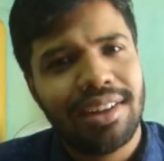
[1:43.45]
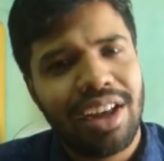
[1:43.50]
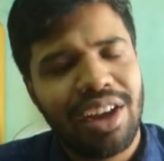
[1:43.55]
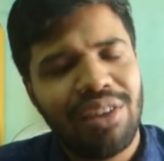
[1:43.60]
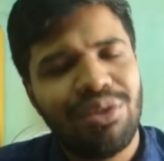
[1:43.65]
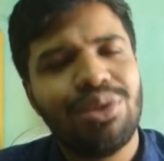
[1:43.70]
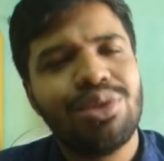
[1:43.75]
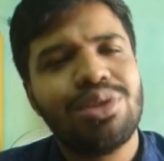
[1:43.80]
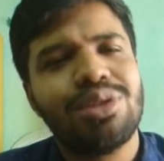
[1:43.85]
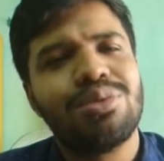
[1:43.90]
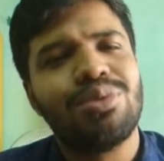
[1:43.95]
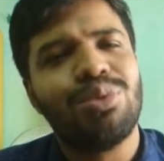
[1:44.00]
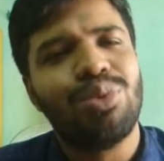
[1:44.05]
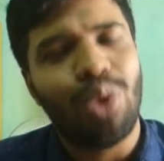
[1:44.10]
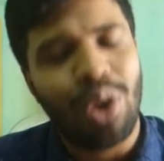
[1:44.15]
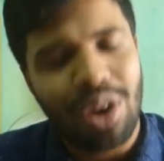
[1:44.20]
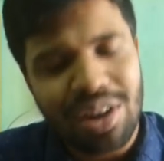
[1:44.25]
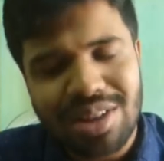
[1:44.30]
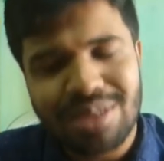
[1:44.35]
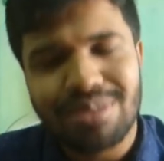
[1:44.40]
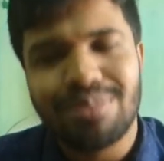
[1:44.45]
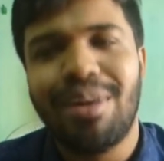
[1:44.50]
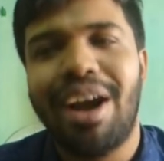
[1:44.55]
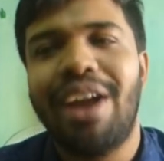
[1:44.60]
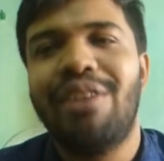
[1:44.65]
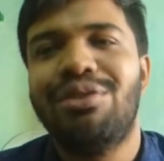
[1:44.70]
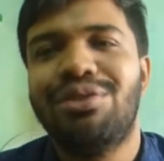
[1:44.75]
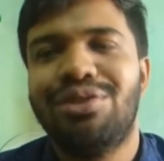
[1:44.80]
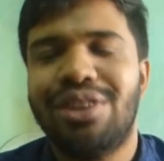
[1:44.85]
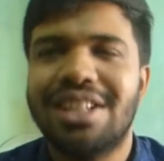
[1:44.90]
If you watch
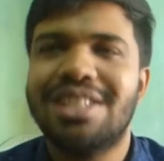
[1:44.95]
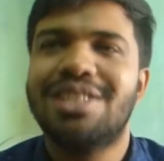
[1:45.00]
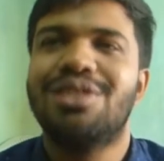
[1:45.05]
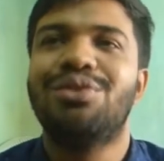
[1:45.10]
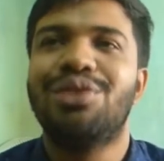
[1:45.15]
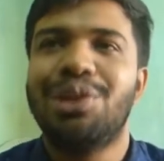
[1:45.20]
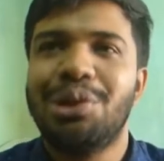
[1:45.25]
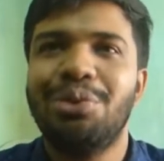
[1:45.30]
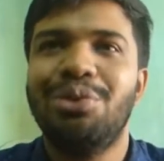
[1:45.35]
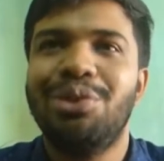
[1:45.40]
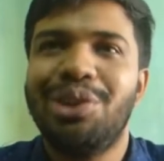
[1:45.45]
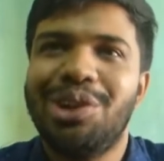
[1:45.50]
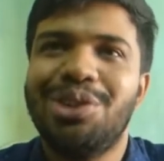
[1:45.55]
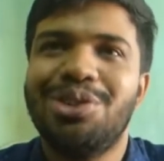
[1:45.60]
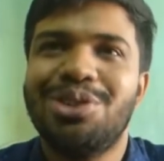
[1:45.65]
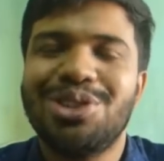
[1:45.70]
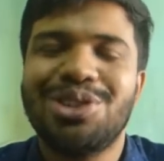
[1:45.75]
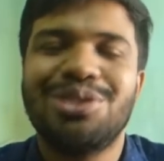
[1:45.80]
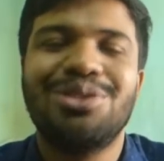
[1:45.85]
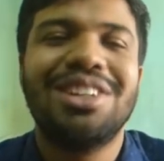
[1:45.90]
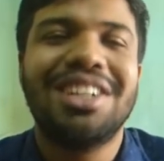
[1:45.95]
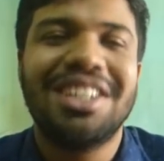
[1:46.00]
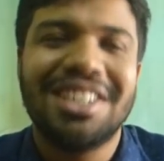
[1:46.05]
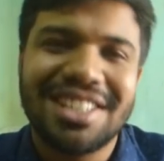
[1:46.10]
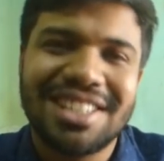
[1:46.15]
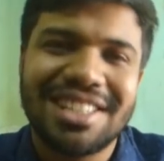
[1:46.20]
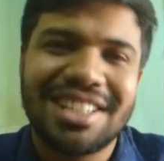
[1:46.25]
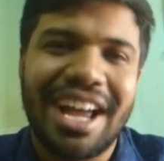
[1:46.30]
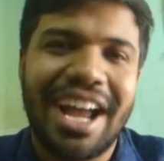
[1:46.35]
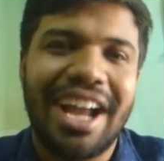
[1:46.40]
my first few videos, you will
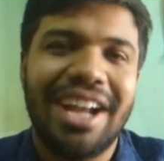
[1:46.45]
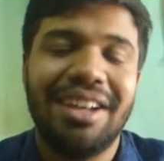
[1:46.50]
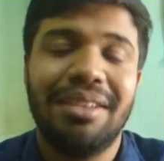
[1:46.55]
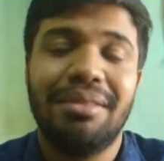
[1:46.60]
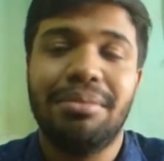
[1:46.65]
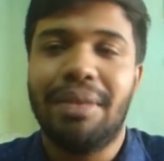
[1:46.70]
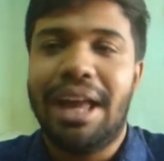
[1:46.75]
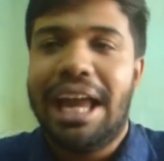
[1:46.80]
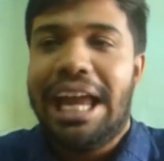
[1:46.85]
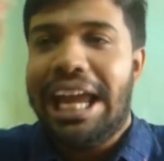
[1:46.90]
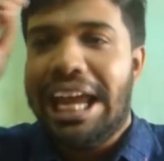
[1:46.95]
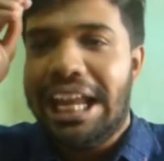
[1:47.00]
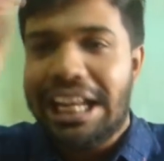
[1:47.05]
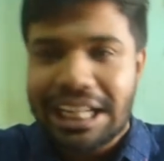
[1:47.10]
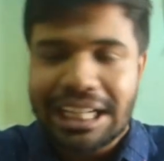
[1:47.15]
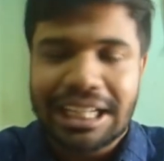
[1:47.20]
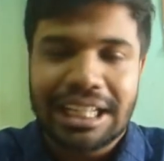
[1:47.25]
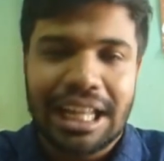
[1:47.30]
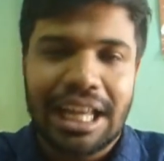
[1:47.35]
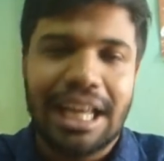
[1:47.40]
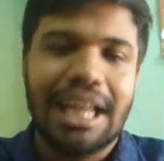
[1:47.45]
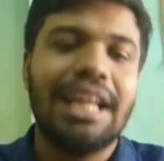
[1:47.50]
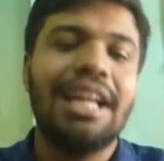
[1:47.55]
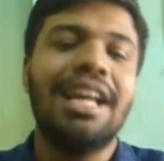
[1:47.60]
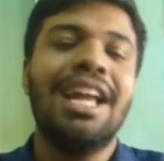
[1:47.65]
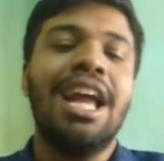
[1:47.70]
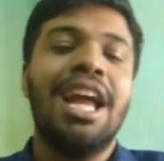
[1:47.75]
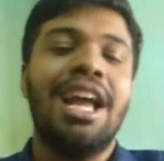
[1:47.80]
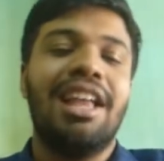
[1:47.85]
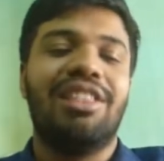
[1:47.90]
understand the
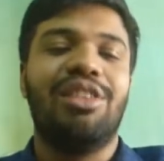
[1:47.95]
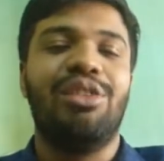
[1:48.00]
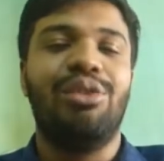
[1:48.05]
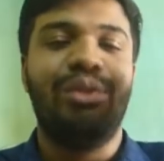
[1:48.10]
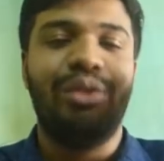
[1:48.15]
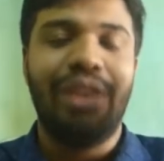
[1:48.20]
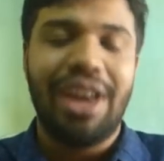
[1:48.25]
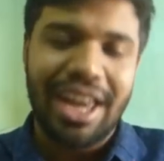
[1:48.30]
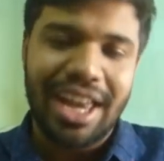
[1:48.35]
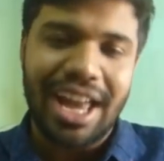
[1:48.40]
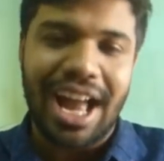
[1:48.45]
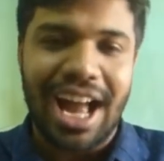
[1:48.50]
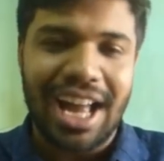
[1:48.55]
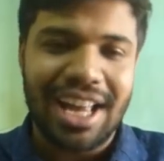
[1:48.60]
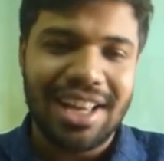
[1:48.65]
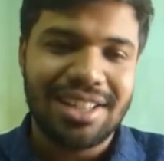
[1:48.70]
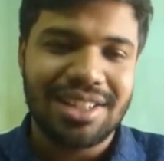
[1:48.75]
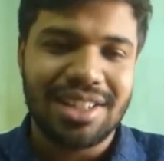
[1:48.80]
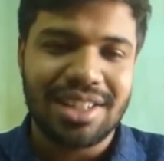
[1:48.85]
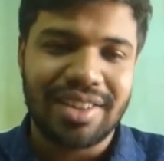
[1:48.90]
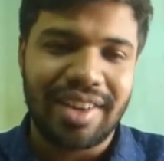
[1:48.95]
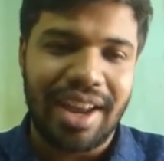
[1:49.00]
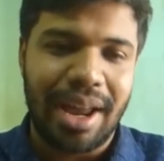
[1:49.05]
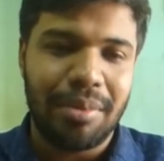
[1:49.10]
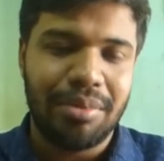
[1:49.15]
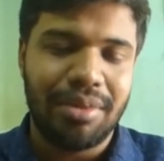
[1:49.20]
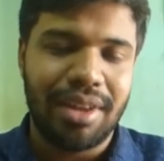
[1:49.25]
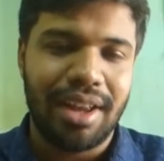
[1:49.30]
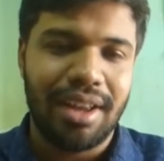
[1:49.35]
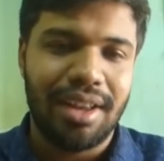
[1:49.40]
editing, the way I
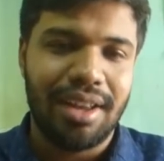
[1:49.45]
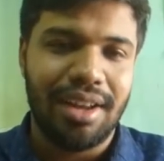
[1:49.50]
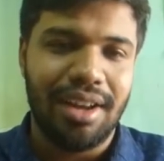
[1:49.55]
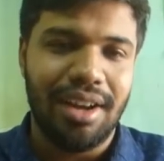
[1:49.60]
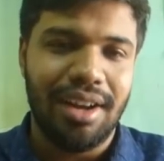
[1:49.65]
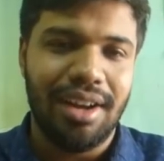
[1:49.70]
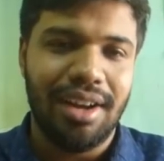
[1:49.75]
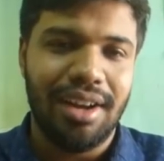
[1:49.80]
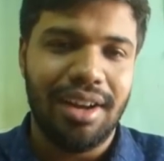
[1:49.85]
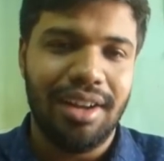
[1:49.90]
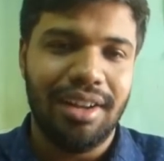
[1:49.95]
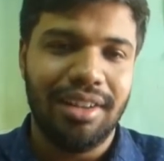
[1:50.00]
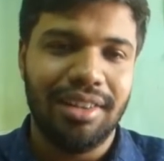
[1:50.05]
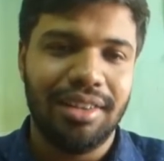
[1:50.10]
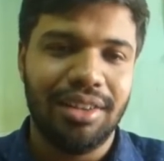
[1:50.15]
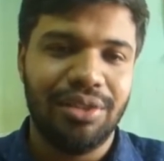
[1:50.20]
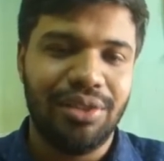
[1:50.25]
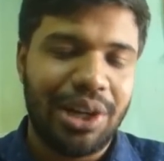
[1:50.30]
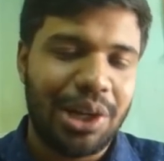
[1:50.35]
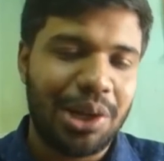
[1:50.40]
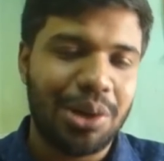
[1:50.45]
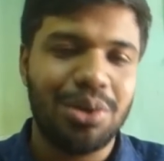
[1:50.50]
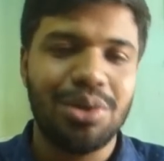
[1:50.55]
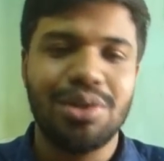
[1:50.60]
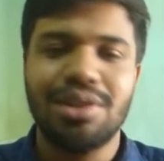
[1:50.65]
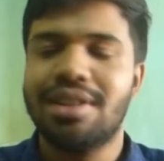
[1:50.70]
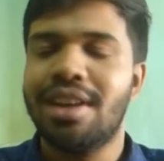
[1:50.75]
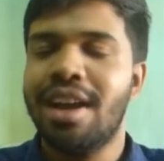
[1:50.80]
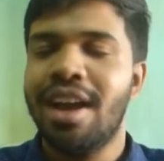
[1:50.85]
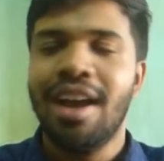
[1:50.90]
described the
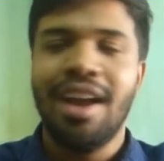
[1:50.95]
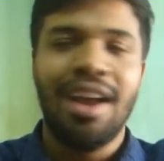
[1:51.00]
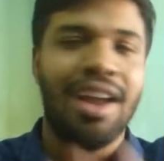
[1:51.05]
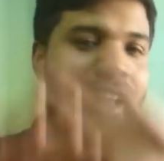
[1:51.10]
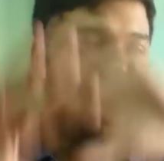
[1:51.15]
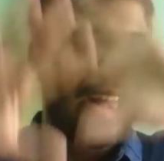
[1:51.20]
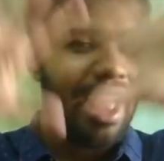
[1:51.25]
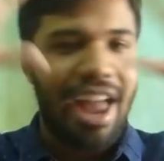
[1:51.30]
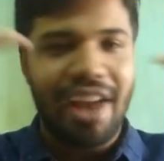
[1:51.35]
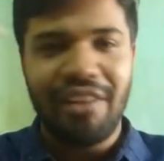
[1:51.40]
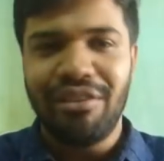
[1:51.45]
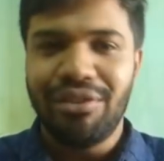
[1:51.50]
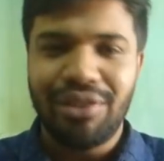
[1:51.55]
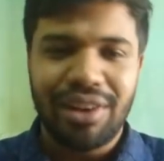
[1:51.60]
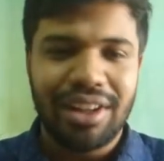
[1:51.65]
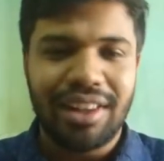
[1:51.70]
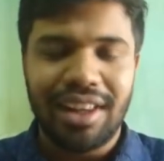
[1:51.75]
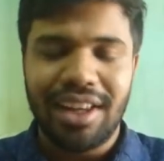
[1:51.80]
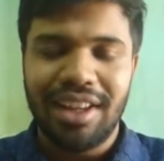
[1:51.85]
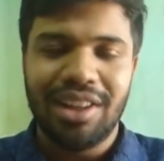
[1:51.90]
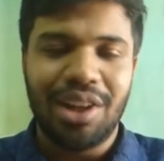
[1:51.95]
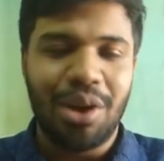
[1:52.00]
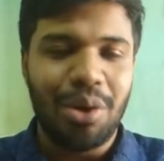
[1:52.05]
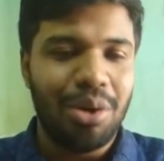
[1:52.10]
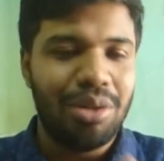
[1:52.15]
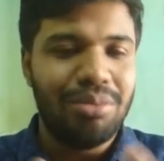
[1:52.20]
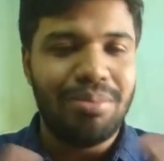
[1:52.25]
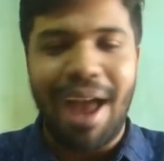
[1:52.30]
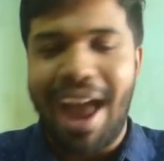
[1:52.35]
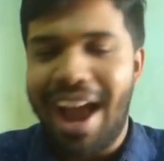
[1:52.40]
videos, everything, the
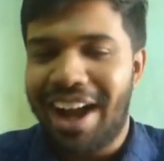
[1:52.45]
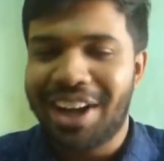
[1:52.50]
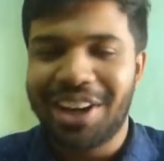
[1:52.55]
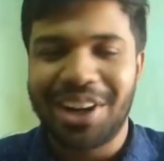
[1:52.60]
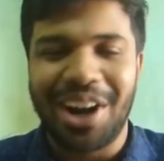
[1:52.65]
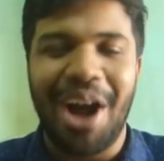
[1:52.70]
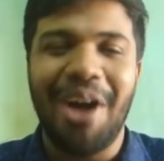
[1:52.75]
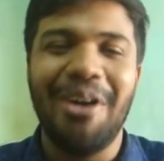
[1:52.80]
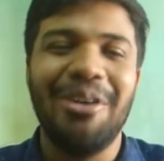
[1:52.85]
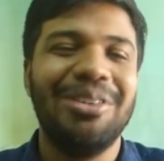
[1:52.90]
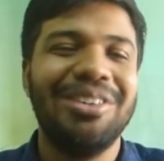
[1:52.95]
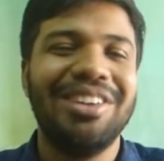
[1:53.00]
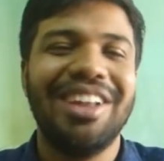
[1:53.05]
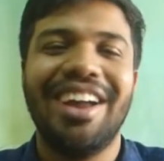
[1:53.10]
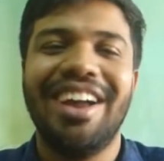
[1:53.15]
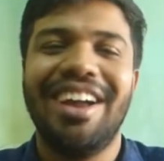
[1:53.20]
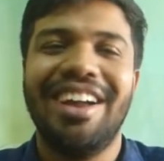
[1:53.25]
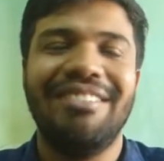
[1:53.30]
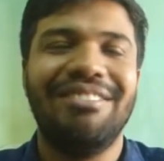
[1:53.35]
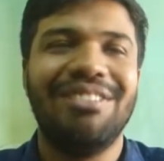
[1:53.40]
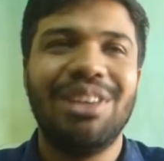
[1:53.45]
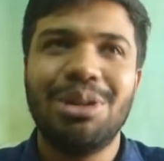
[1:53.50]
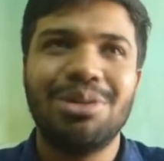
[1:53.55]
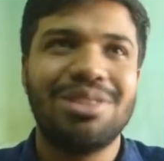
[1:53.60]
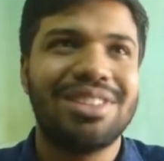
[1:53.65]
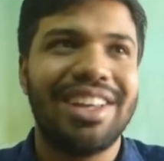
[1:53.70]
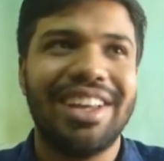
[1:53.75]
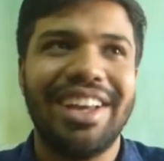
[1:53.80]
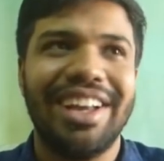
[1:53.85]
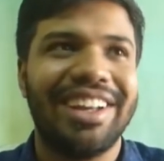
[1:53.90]
whole background,
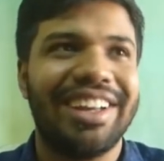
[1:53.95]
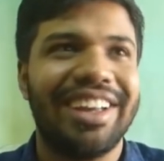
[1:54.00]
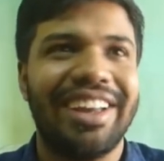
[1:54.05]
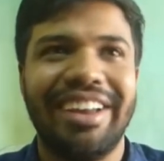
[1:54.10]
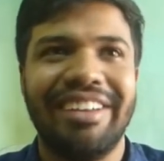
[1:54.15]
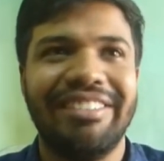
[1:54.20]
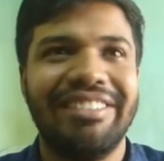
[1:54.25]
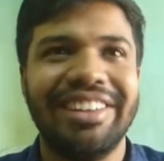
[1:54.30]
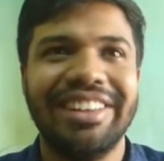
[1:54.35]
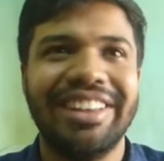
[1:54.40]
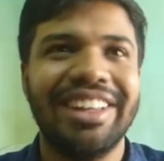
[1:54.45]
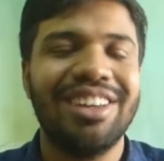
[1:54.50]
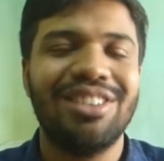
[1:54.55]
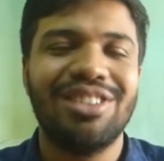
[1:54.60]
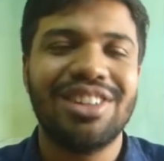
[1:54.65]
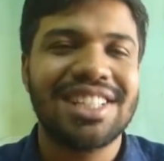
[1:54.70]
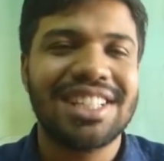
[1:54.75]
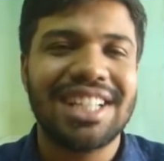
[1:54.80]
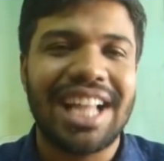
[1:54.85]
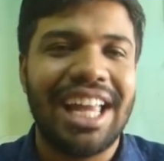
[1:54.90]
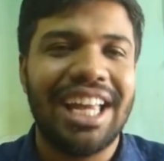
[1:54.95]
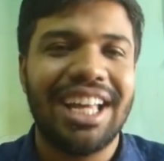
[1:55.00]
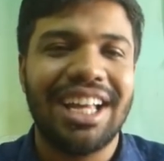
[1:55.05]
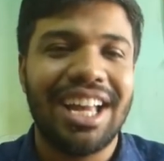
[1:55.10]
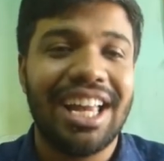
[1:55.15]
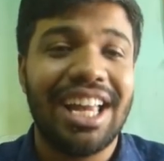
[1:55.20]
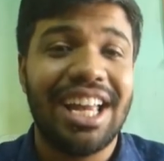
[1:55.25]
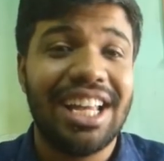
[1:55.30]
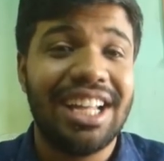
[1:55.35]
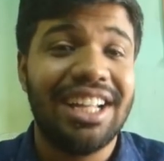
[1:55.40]
music, everything was like
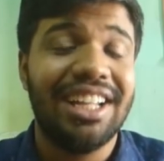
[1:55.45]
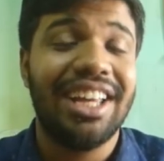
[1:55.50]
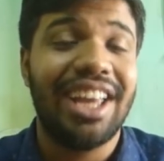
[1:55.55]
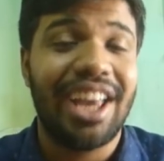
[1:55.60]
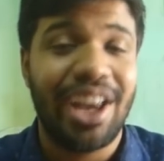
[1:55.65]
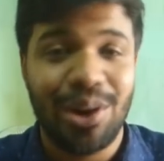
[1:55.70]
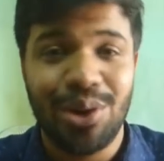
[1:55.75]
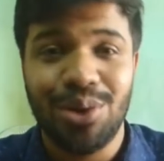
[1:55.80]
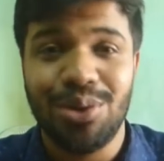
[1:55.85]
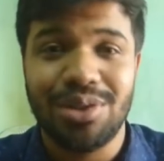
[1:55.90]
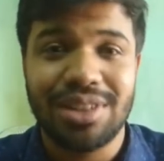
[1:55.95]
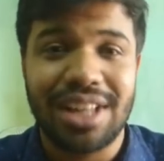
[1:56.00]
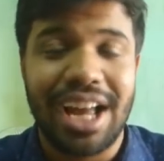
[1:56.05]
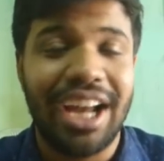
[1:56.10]
in chaos.